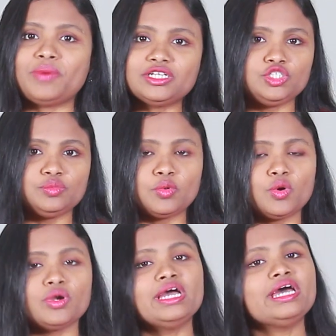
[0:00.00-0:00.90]
much
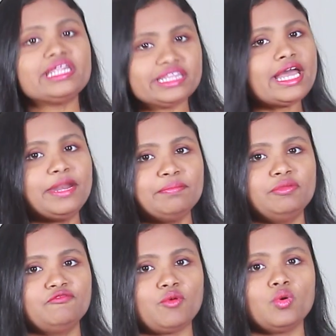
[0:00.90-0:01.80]
more than
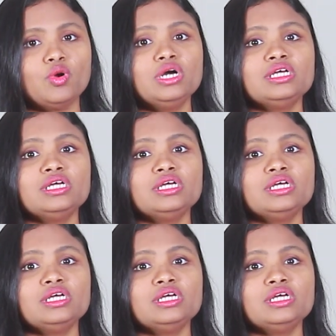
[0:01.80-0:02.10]
before.